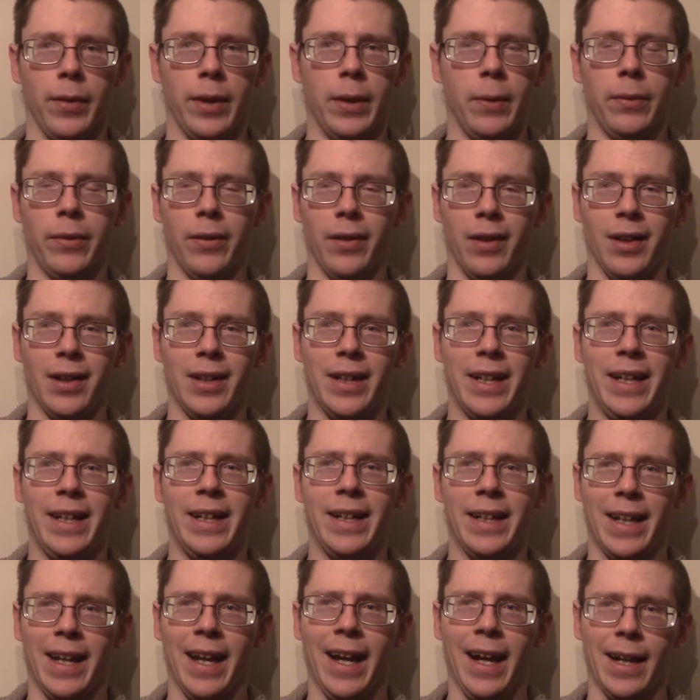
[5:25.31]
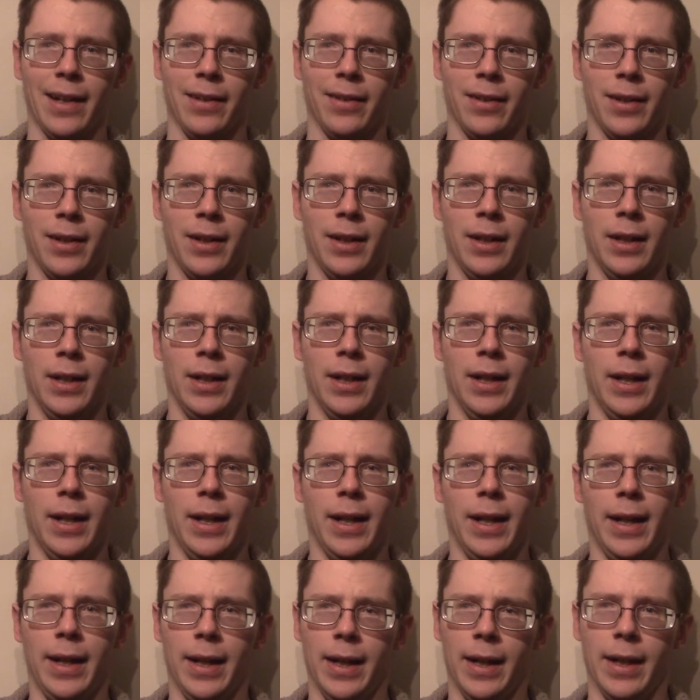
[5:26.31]
He was a lean cat,
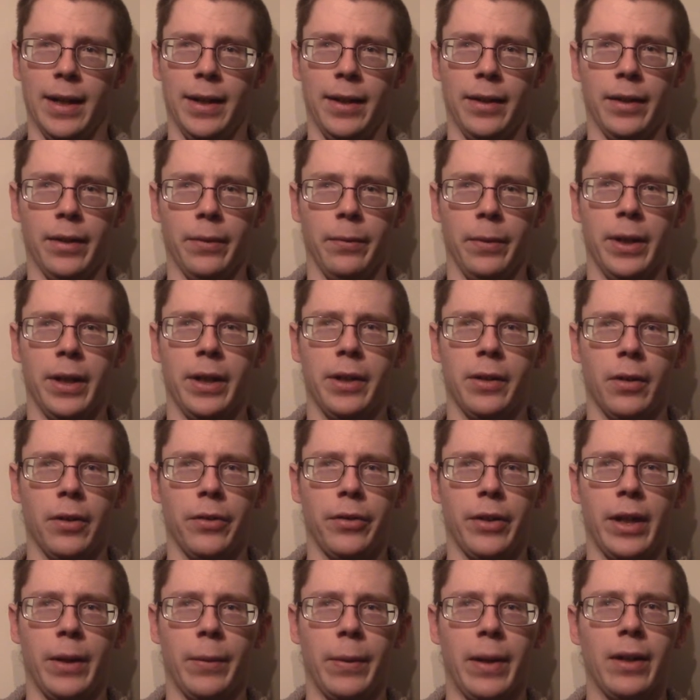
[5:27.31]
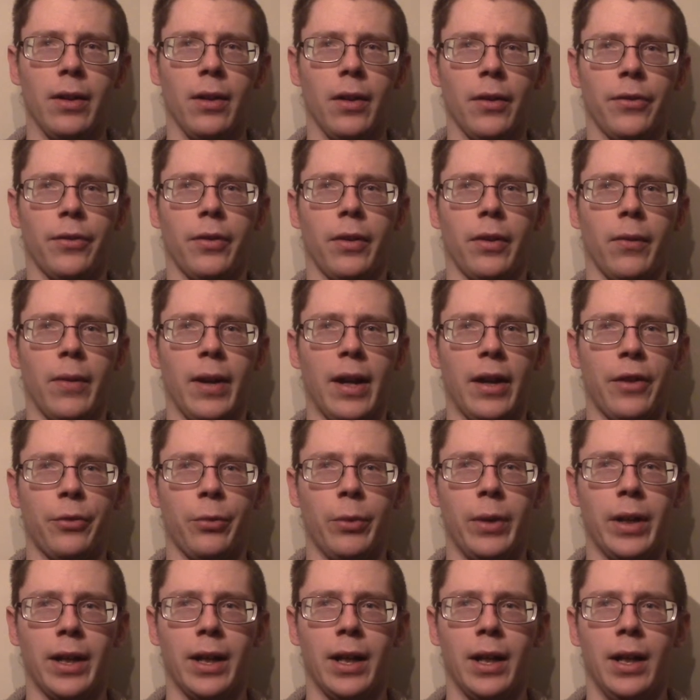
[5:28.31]
and we didn't notice any weight loss until the last
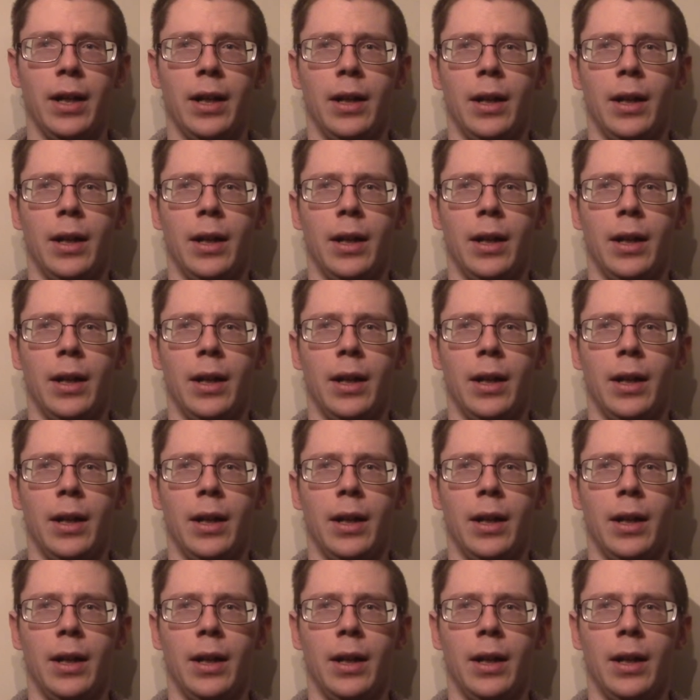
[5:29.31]
week.